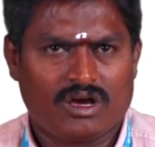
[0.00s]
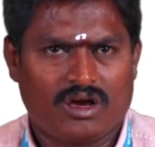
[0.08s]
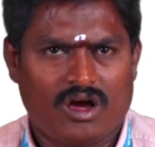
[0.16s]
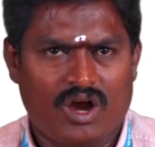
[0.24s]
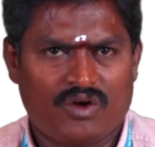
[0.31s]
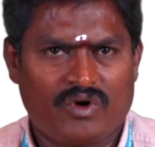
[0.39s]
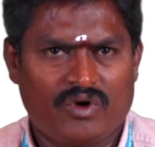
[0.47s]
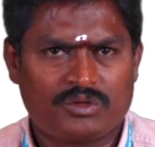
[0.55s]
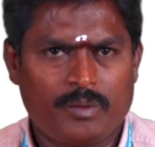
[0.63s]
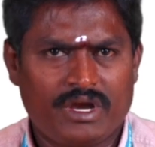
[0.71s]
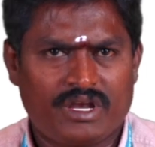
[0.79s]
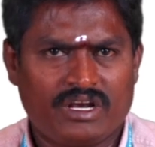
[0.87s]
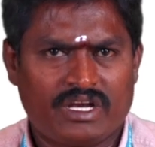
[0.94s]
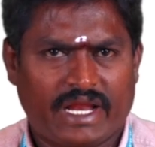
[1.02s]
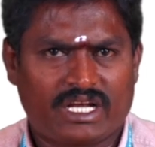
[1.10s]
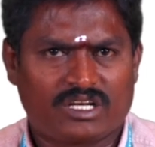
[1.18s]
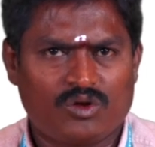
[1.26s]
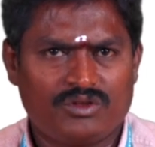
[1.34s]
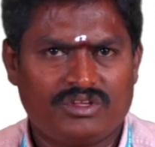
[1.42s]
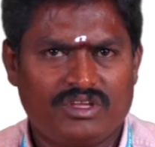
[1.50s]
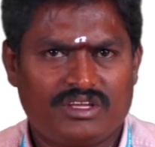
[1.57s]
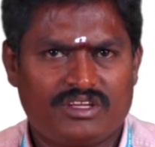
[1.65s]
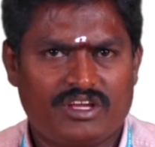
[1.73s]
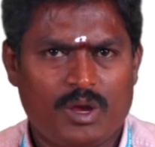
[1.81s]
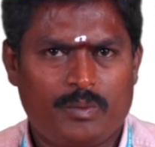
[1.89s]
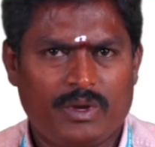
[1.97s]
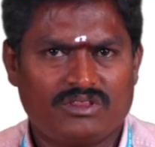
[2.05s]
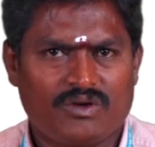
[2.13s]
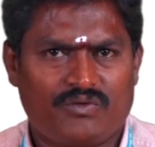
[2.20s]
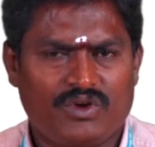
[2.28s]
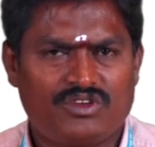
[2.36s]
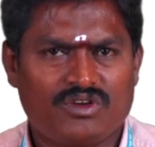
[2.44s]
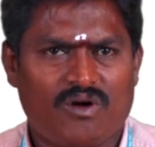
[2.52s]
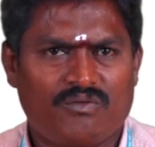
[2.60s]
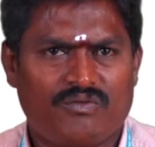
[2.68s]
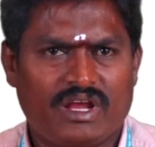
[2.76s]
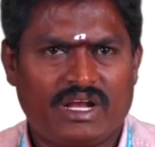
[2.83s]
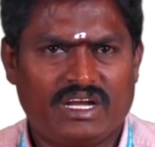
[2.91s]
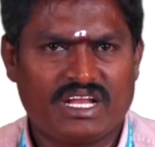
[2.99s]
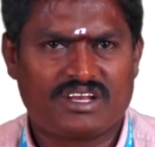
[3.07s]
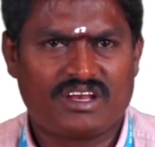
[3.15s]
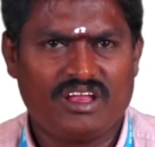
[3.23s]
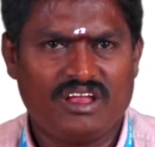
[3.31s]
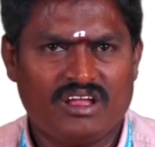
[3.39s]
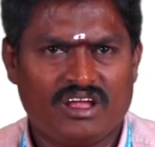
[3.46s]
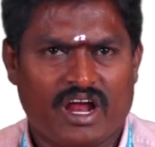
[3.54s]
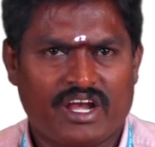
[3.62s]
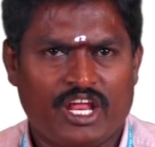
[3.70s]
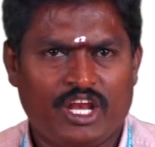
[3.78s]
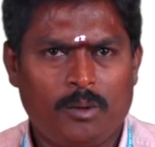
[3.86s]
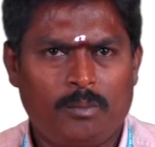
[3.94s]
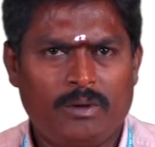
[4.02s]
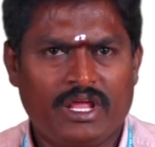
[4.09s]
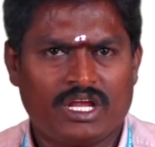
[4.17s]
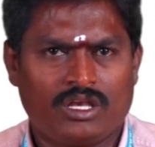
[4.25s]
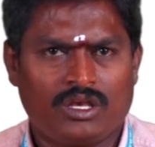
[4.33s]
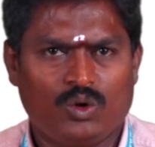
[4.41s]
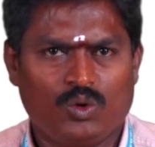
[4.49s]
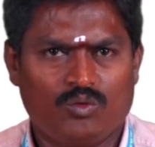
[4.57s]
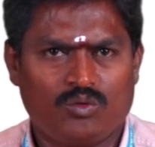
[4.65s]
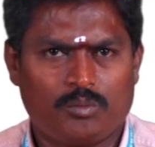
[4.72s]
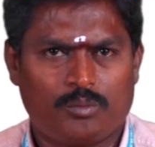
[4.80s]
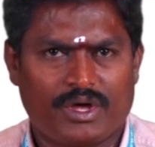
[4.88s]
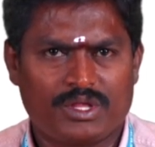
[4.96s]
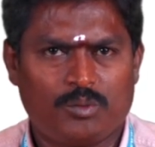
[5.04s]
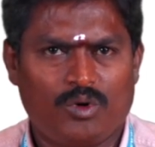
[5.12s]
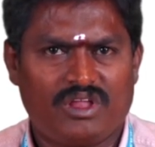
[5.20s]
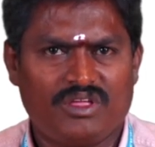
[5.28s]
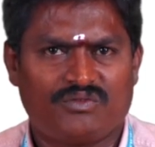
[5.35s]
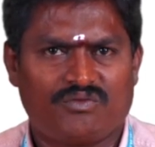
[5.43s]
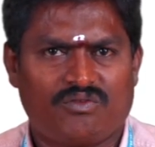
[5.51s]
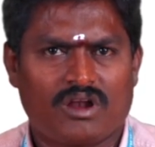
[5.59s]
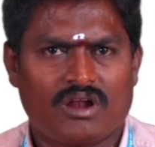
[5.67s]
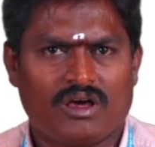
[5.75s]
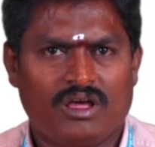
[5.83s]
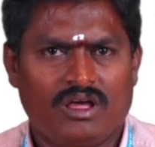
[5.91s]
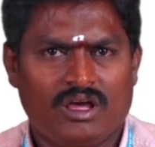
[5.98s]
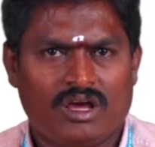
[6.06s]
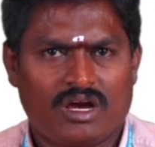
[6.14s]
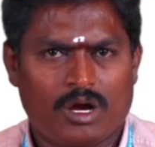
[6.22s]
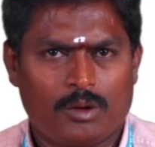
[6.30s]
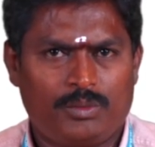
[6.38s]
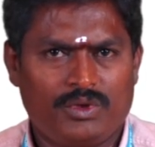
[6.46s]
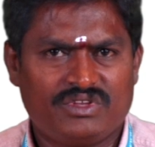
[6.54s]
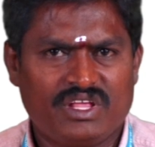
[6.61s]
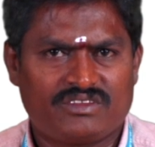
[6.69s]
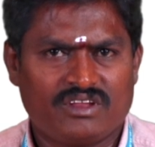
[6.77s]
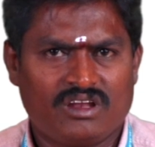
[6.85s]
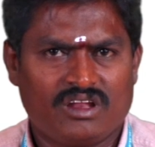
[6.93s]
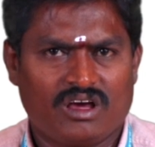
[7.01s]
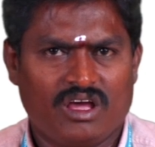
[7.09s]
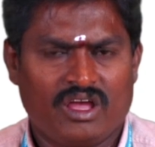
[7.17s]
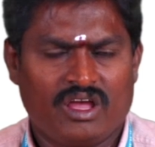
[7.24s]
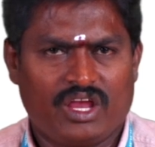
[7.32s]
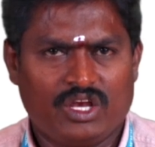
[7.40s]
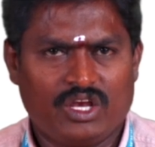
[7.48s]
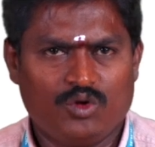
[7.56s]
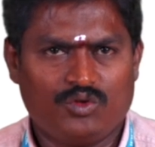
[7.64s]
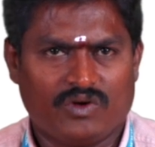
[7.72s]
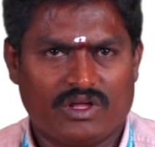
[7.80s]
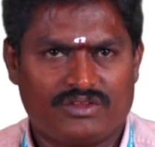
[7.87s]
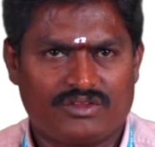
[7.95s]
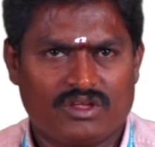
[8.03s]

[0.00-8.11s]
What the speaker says: advancement in technology, shaping the future of industry and enabling new possibilities for business and individuals